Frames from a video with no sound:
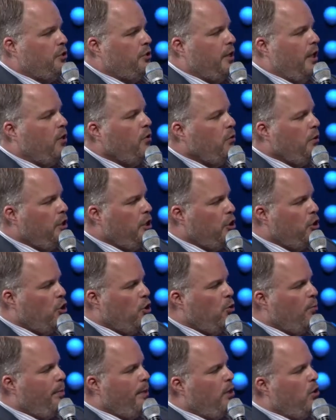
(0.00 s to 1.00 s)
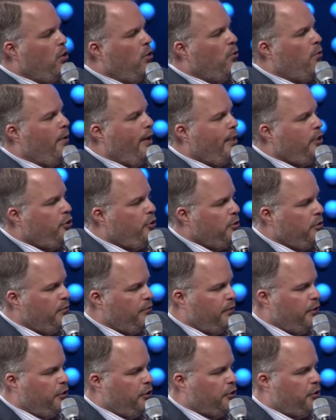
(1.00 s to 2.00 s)
us not only to go beyond racial
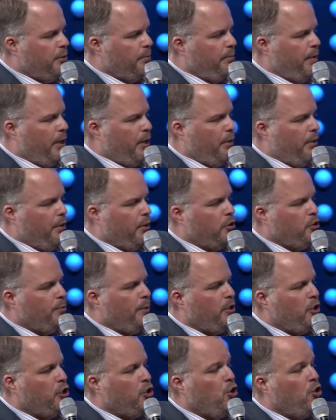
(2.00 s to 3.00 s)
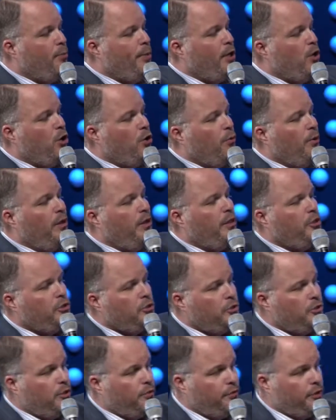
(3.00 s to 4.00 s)
divisions and barriers, but to go beyond
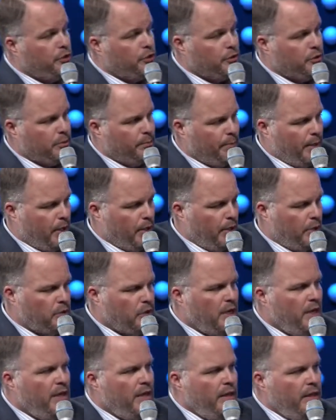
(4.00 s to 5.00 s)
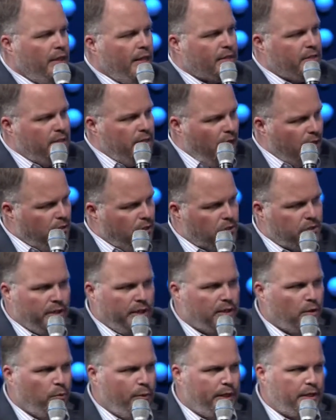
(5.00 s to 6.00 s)
religious divisions and barriers. That's not to
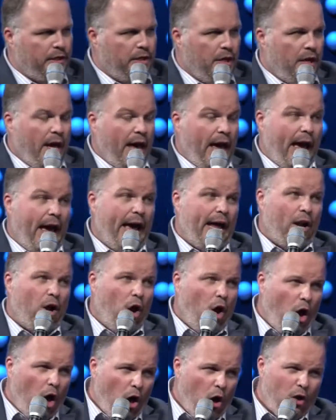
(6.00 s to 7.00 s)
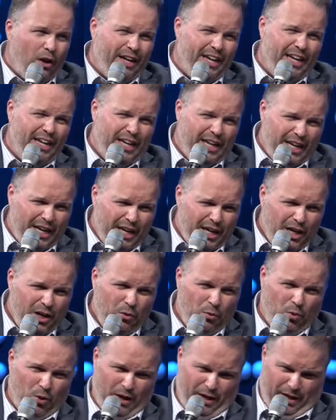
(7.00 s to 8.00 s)
say that we at all, in
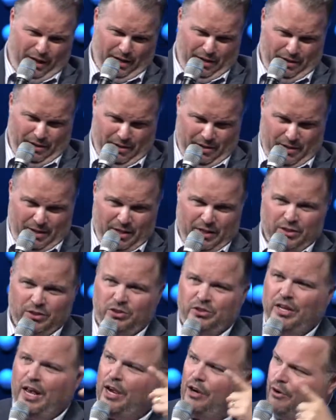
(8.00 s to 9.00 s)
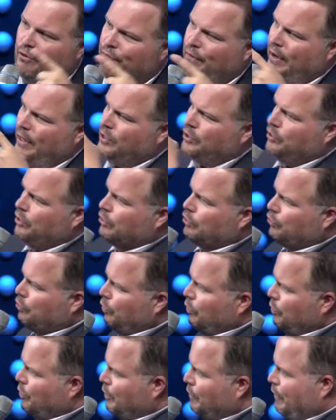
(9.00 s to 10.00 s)
any way, sacrifice the
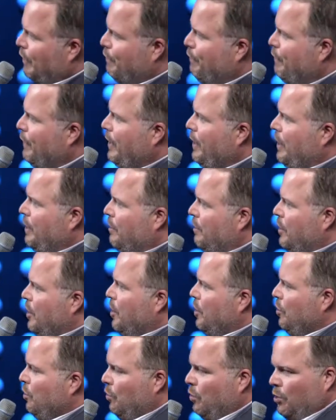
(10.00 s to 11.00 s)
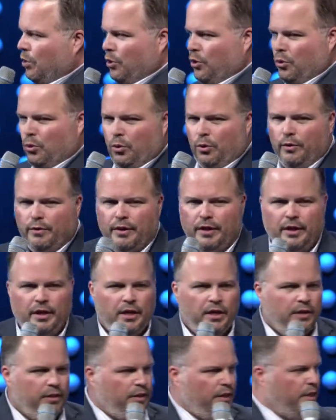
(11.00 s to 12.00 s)
truth of our faith, nor, nor the,
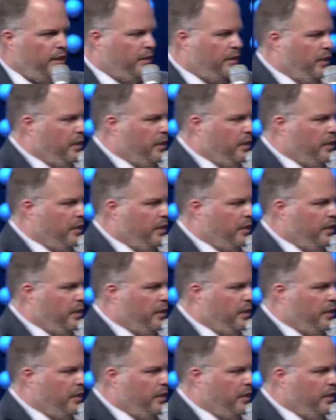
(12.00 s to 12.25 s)
the,